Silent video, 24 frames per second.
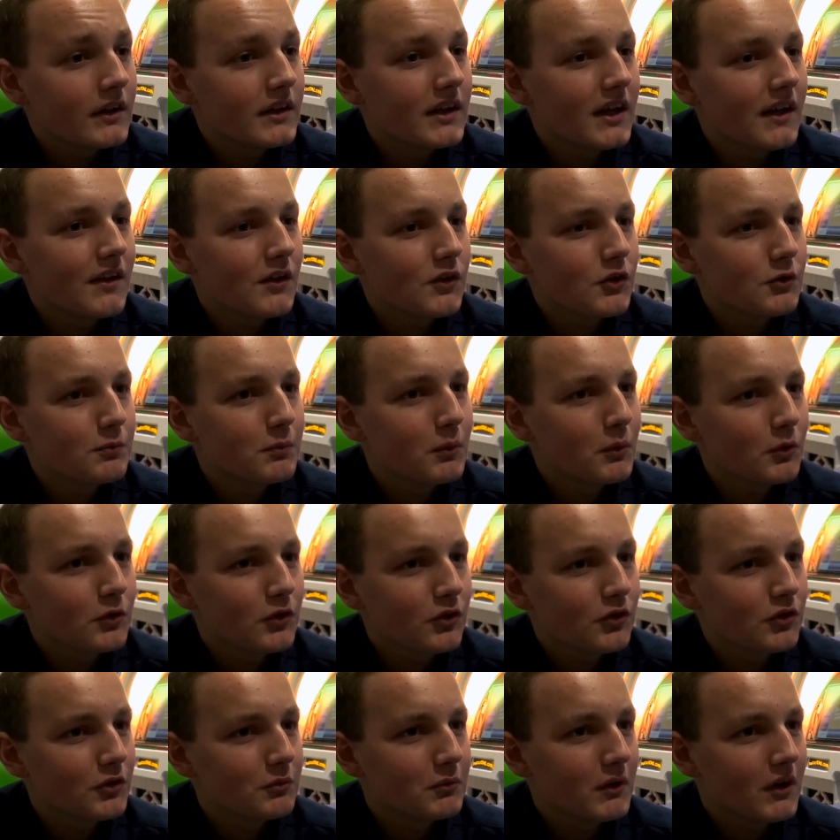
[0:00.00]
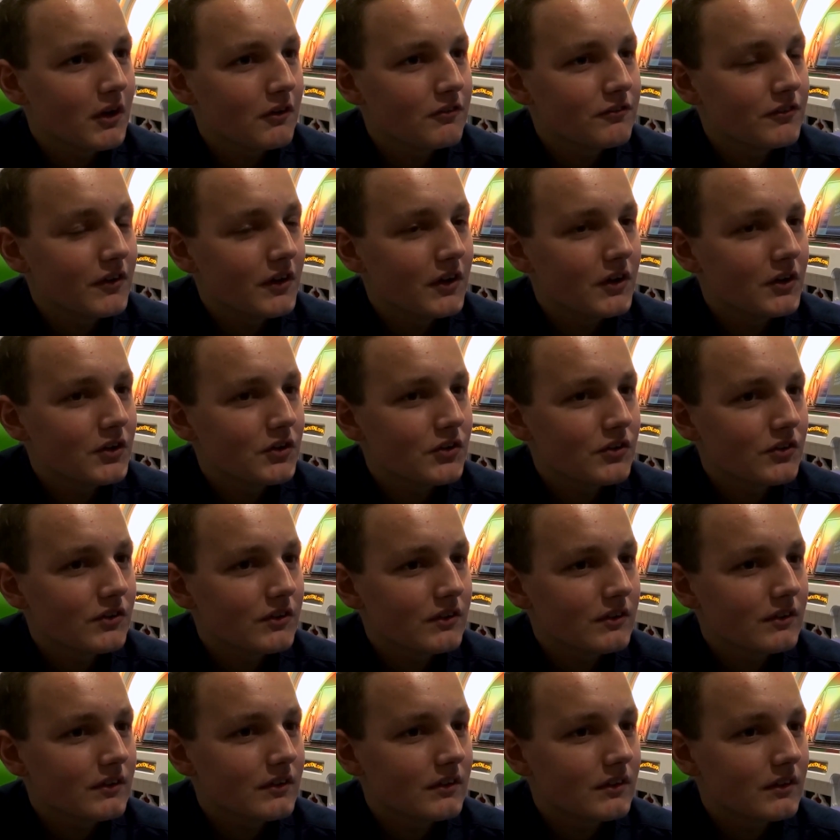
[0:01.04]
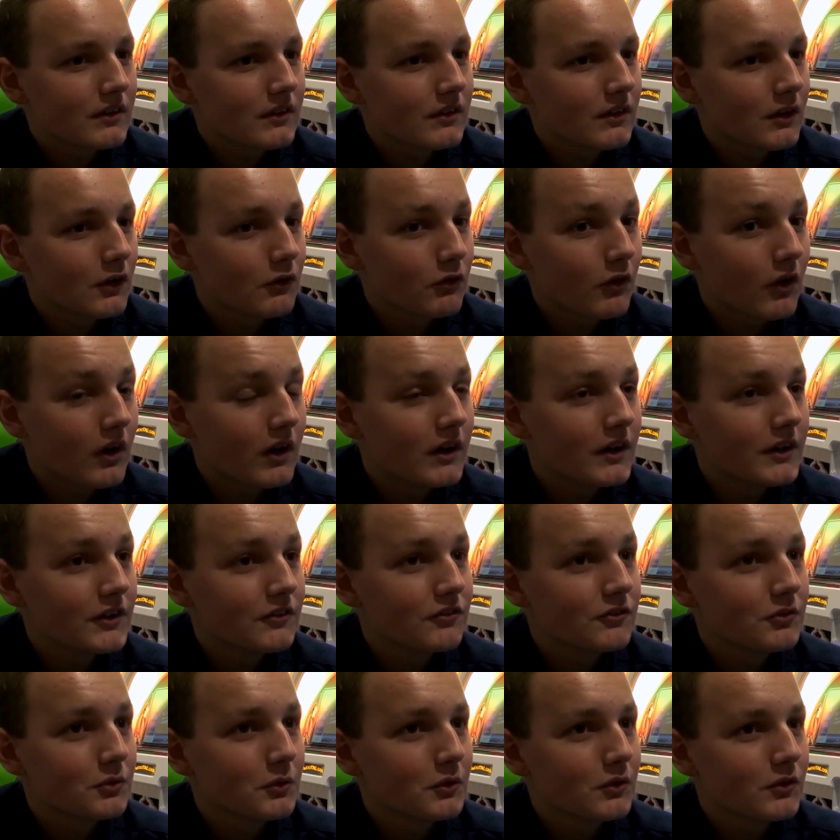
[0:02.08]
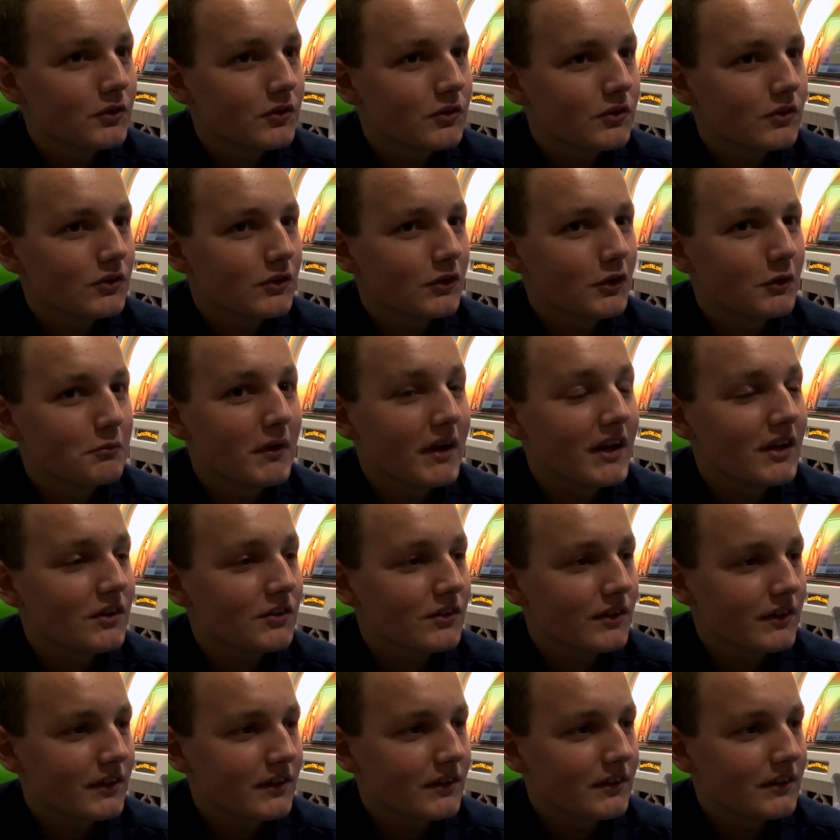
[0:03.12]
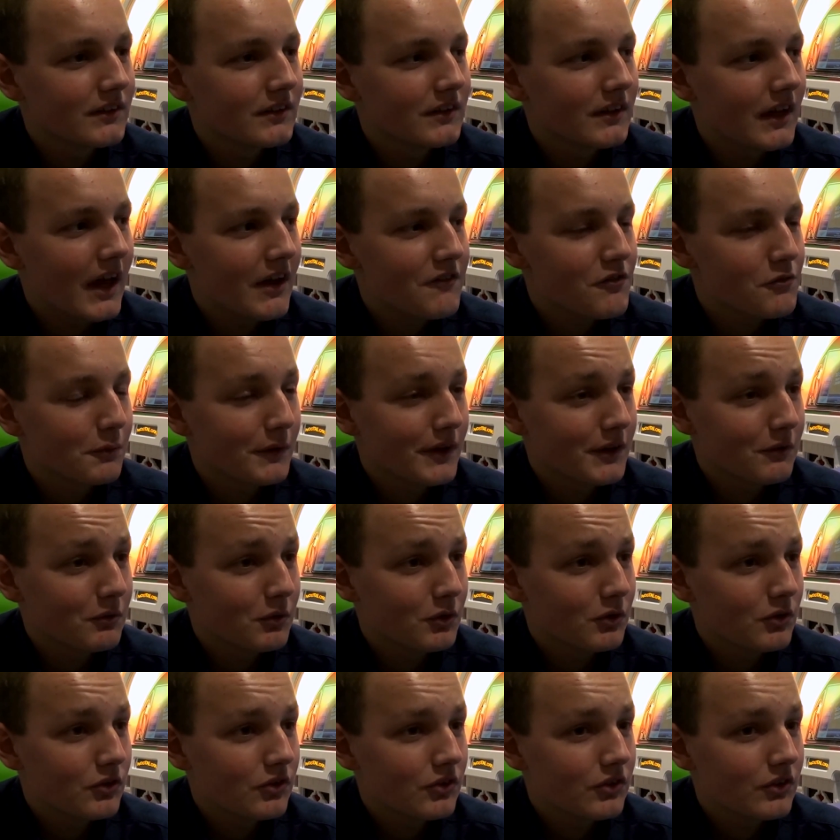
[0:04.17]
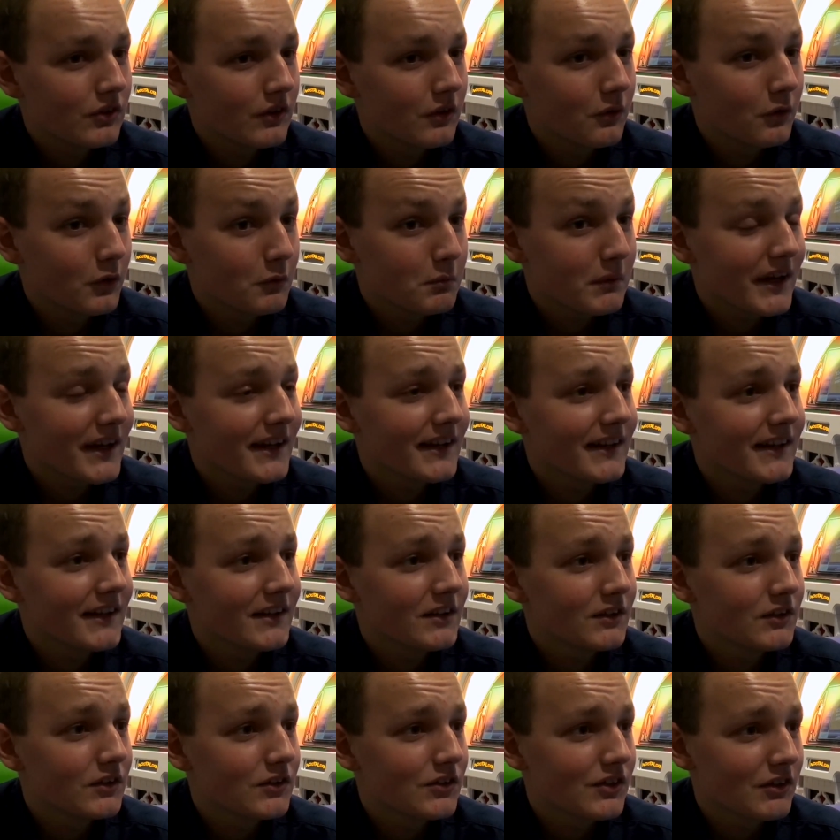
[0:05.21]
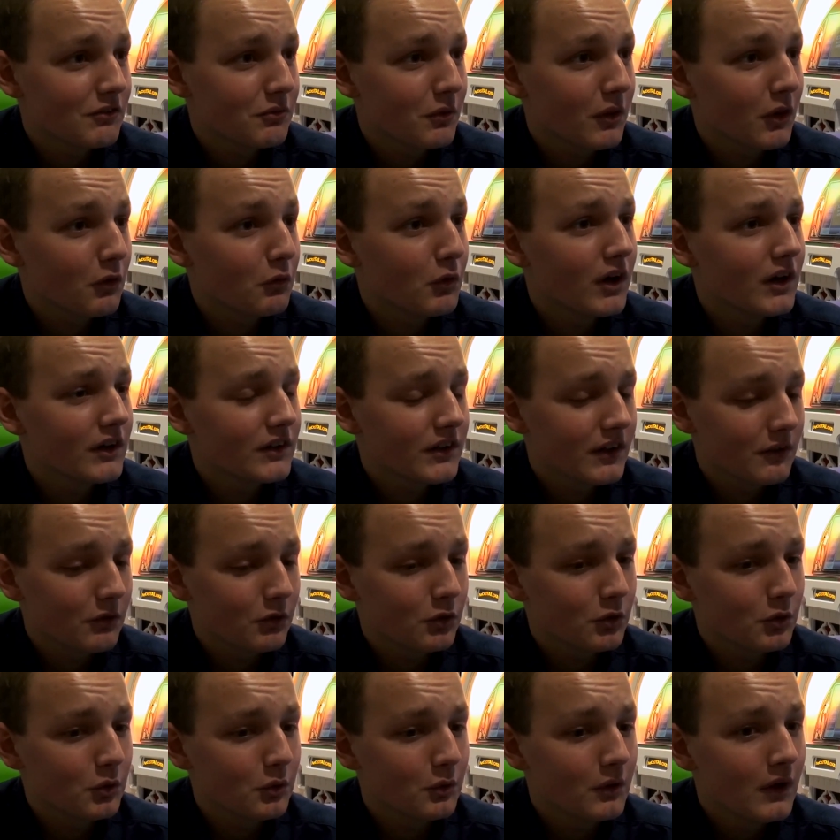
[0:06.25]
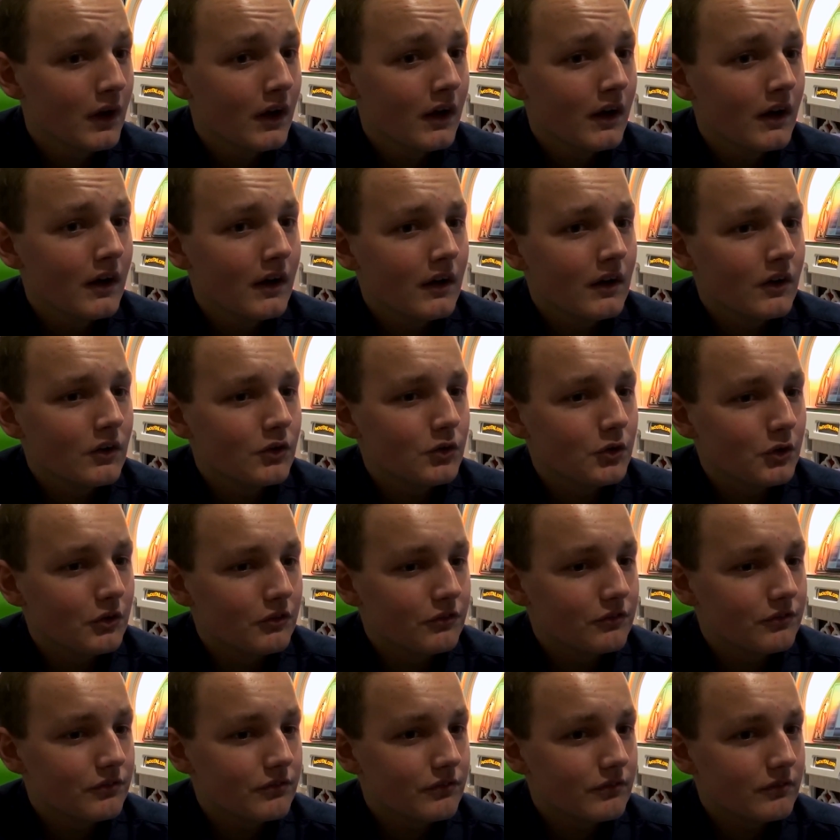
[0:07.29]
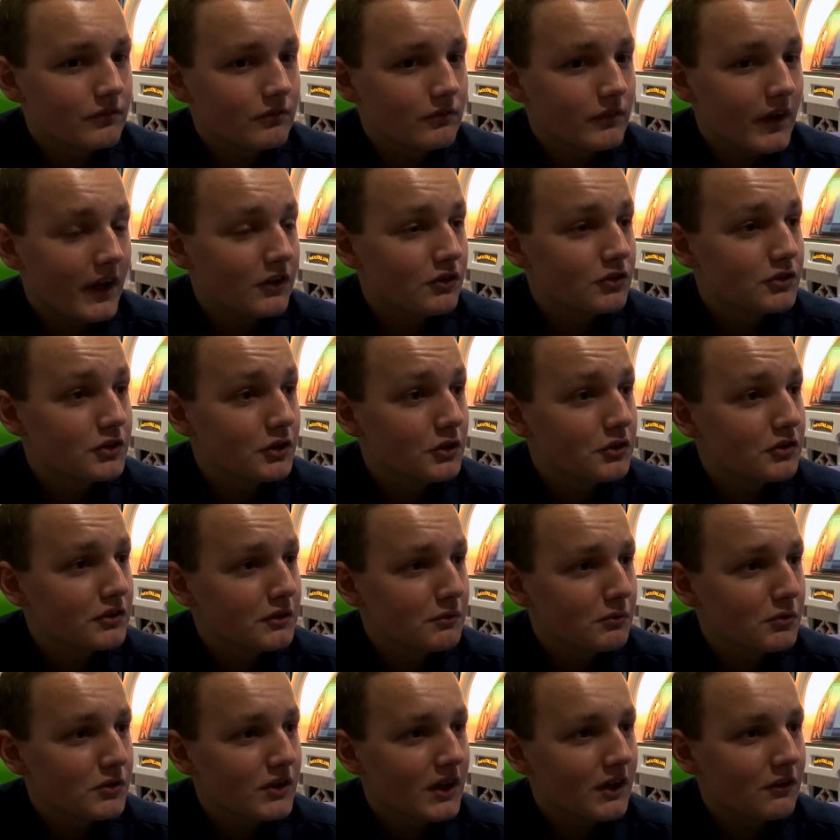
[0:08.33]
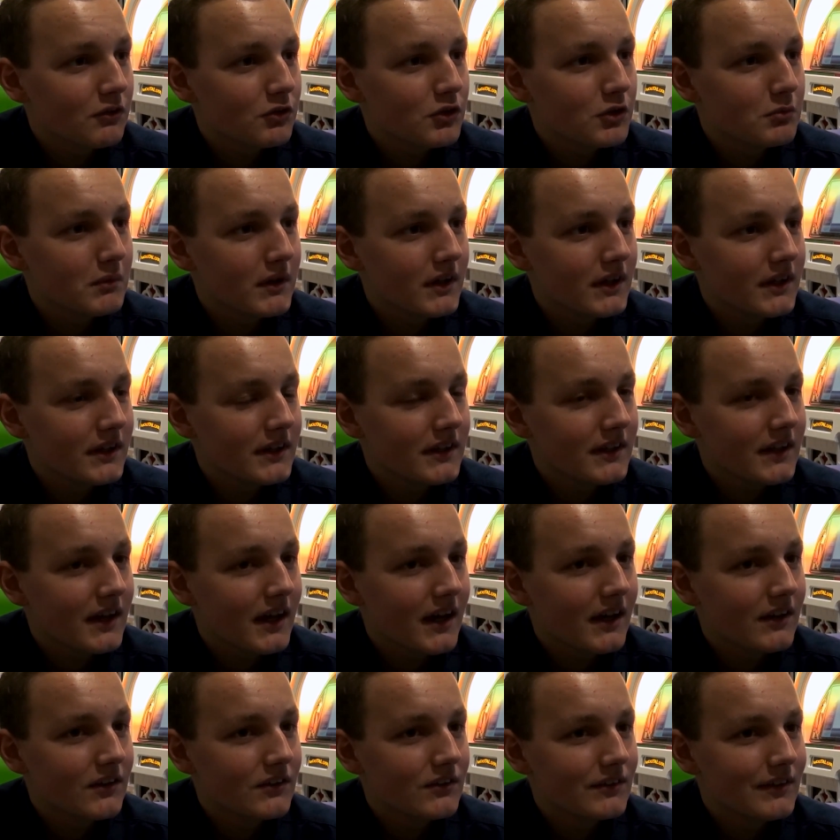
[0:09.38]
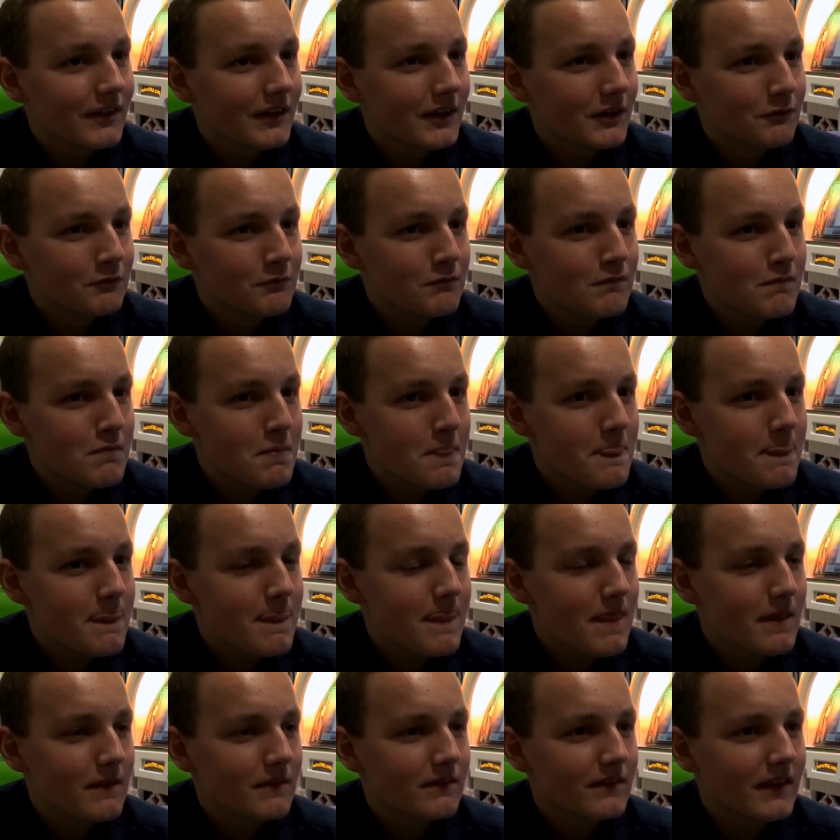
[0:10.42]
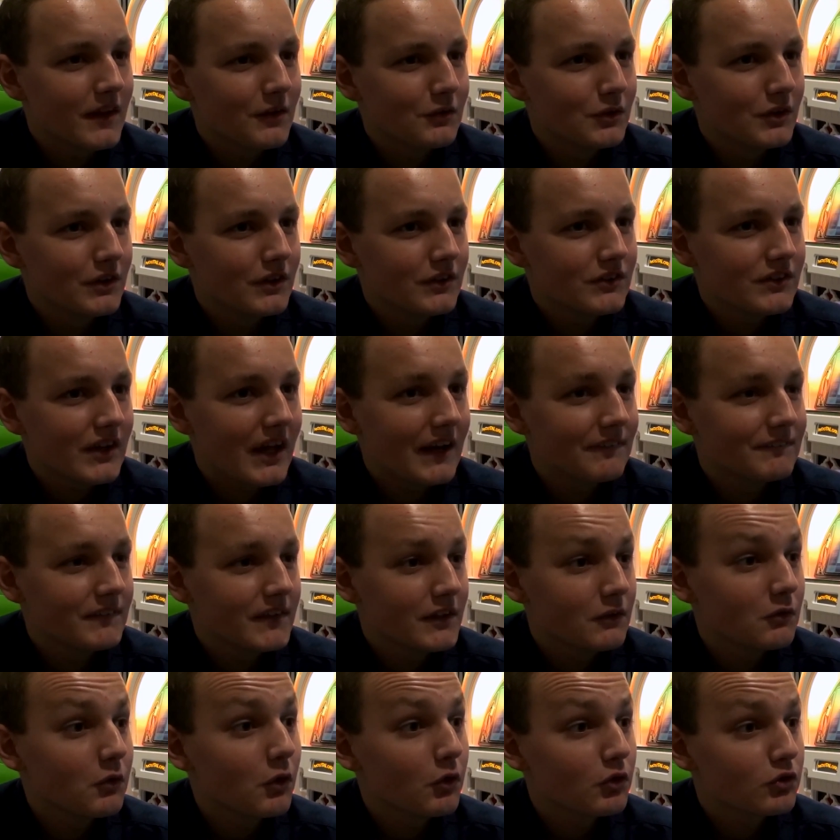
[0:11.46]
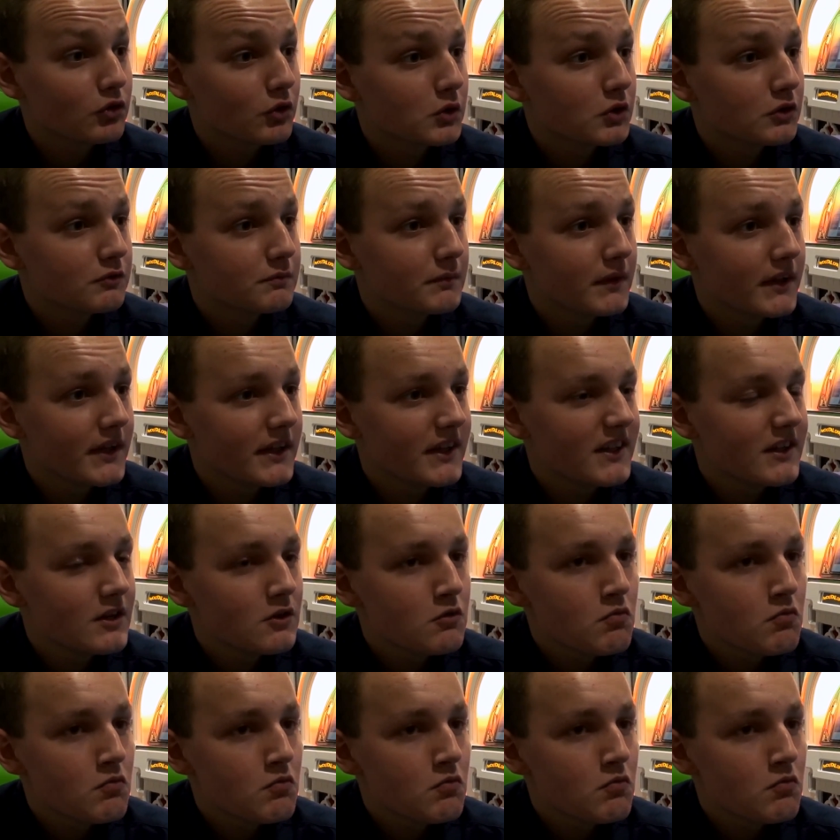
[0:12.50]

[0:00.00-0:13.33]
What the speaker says: Yeah, the support system when I first arrived was amazing, and all the play leaders, everybody that worked here was all sort of introducing themselves to me, and they were telling me what was wrong with me,